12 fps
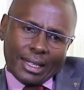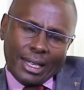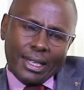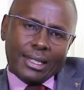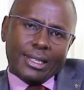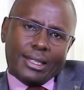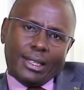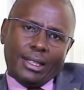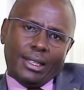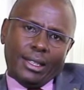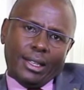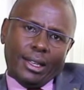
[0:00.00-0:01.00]

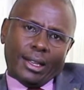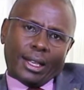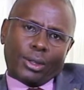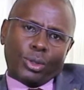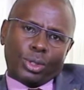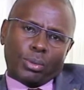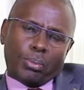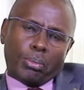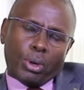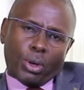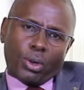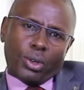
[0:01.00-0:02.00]
entity that goes to
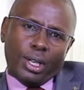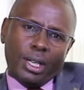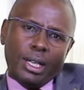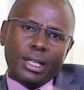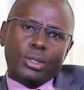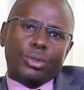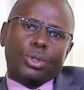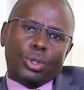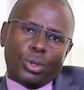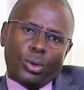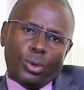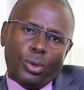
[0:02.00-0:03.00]
borrow needs to
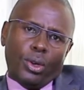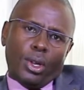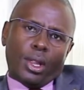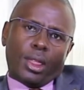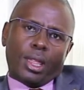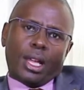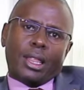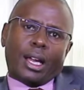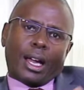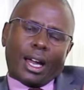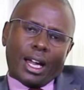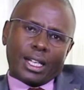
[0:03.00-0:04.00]
show that the
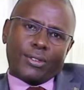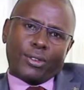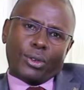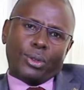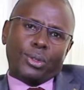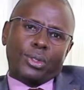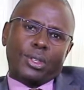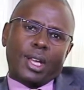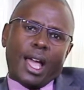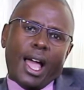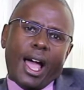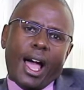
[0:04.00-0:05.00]
cash flows
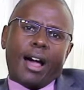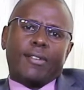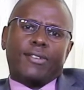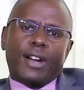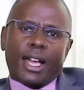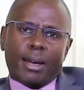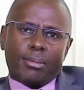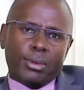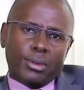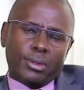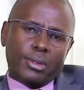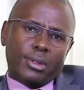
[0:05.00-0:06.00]
are viable.